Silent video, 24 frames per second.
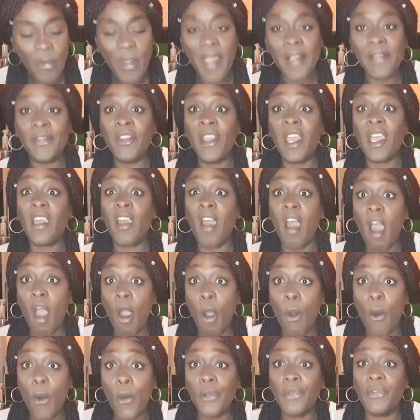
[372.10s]

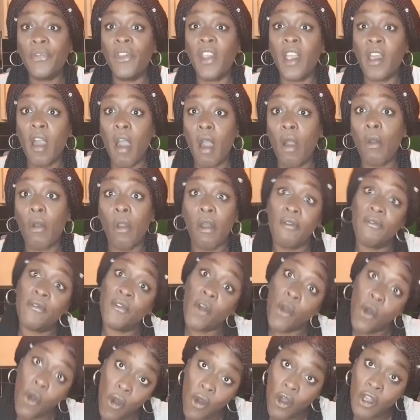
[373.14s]
Nicole of
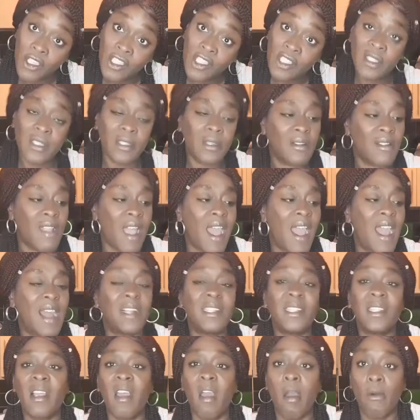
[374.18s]
course, the
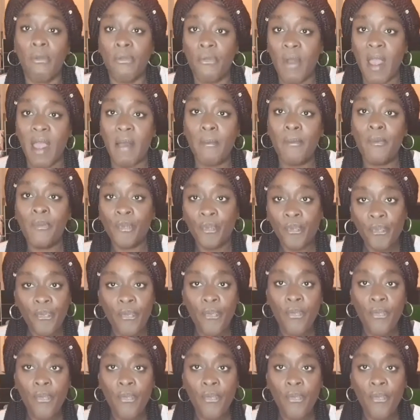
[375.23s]
ex-girlfriend,